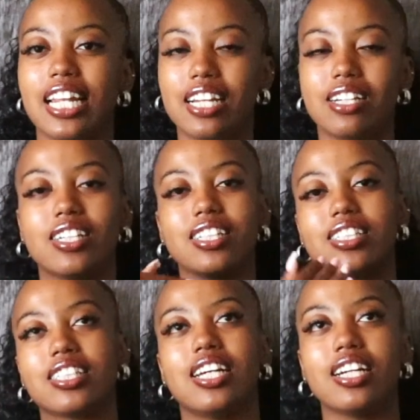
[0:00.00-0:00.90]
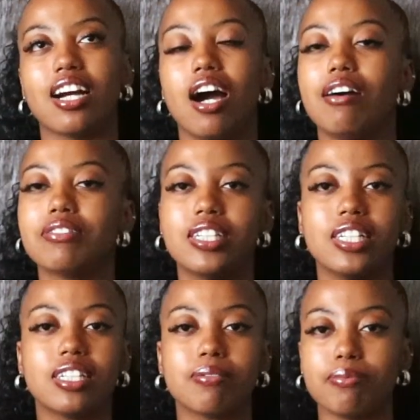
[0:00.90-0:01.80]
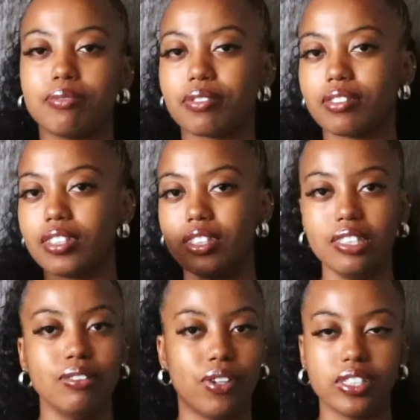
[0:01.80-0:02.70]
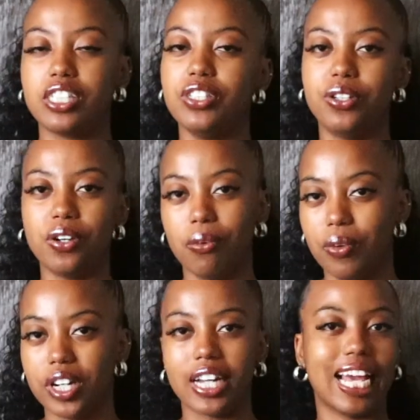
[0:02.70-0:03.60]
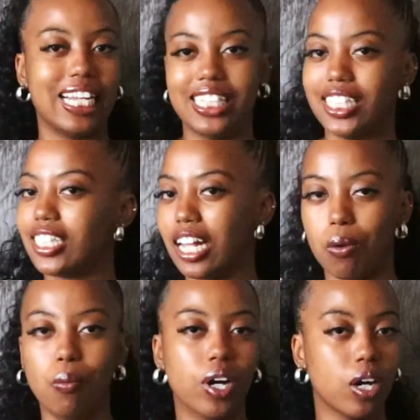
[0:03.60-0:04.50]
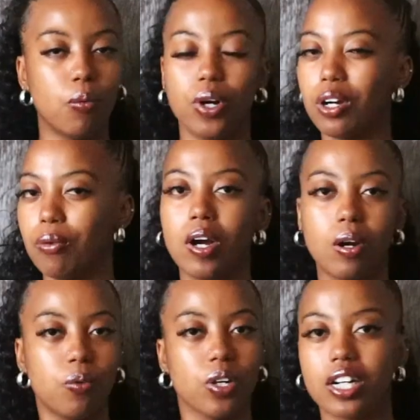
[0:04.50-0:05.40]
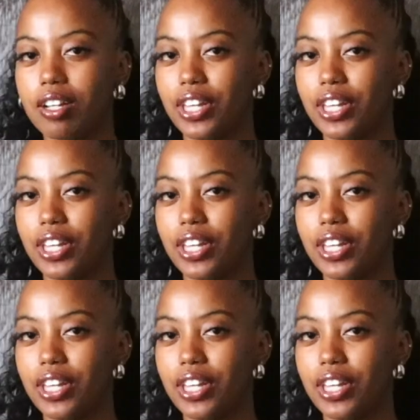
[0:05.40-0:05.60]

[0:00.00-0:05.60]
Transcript: like because like after varsity, you go to work and it's just like work, work, work, work.